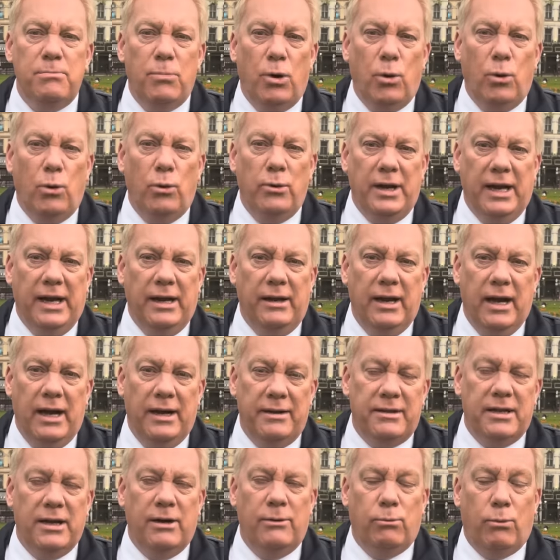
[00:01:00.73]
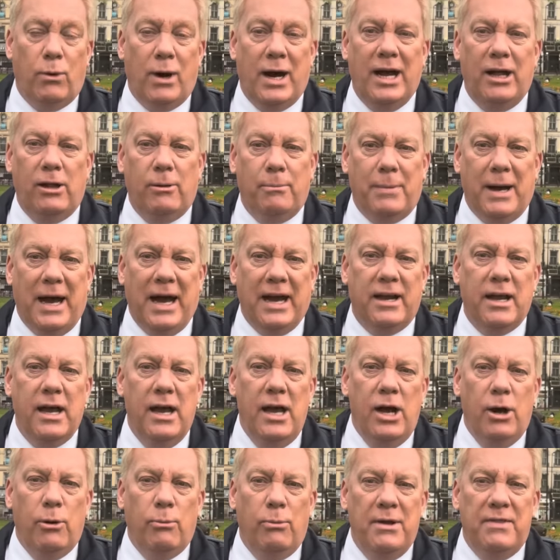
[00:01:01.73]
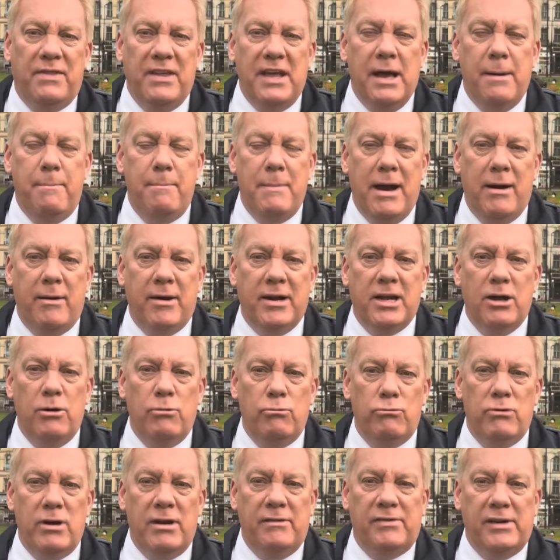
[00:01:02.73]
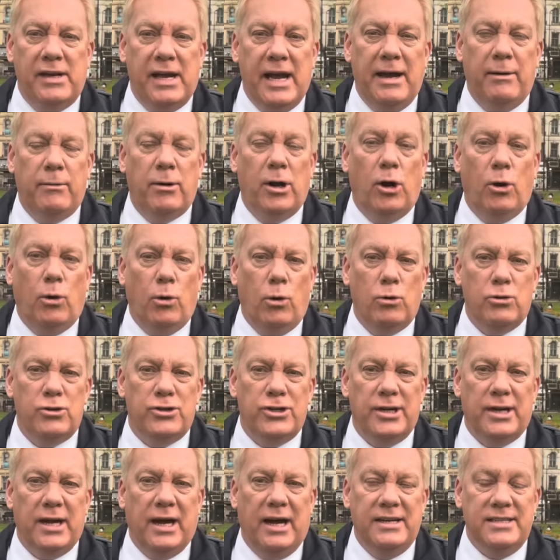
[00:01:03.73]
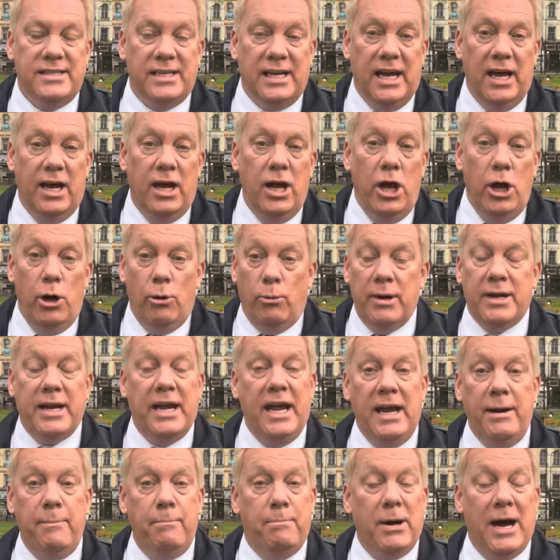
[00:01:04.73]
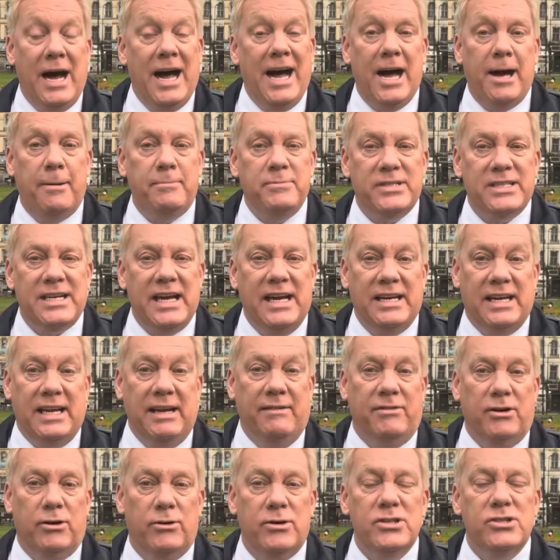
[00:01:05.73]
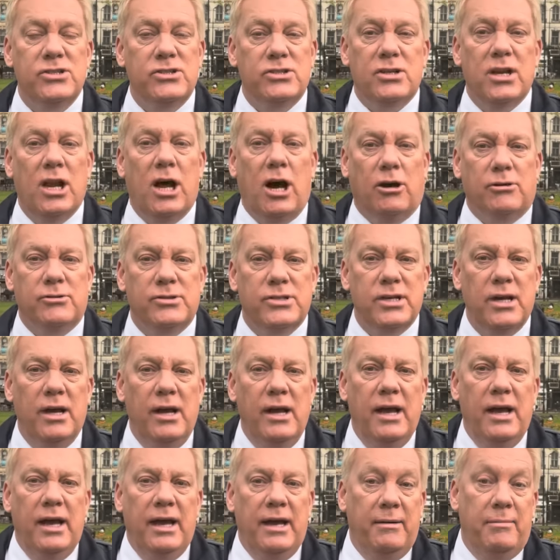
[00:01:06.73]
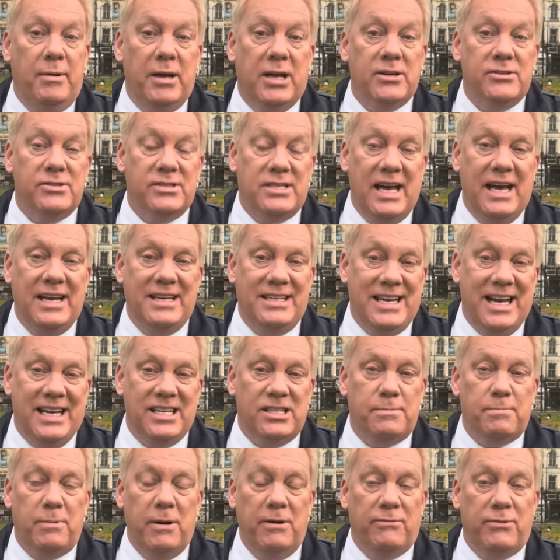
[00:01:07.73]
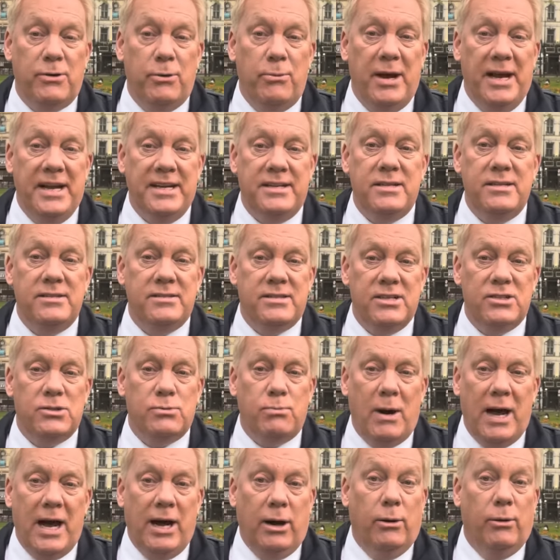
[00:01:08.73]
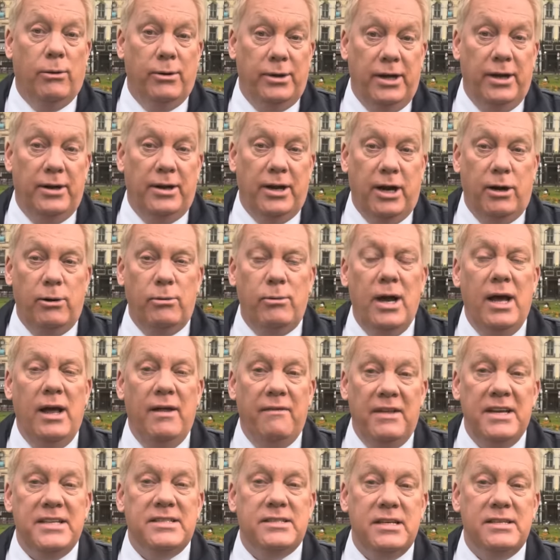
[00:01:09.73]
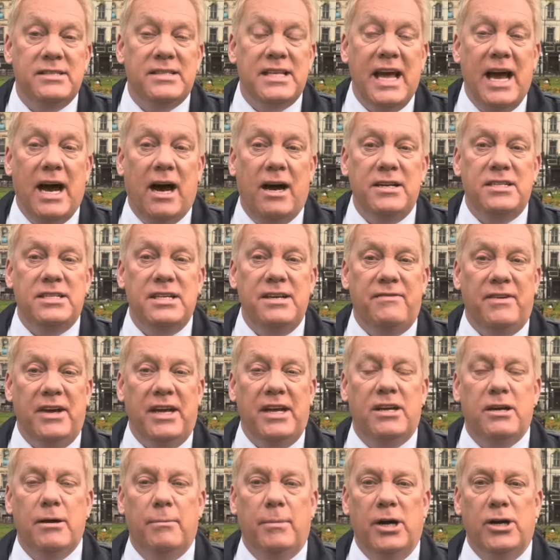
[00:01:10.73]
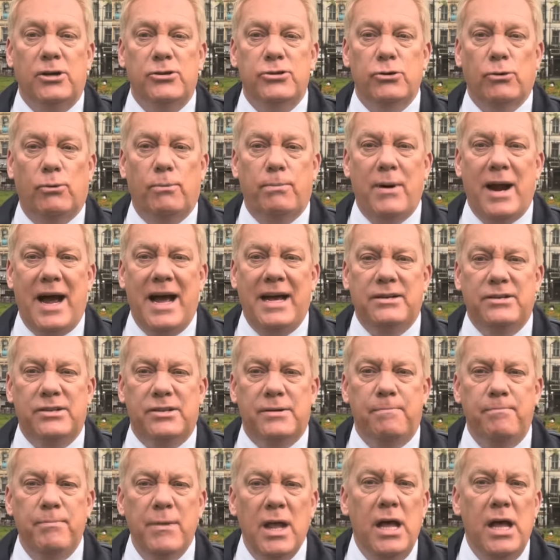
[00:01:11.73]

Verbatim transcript: morning, uh, a, while back, with the American Riviera orchard idea, were keen perhaps to give her a slot eh, because they're desperate for ratings as well, you know. This is the ITV commercial brand.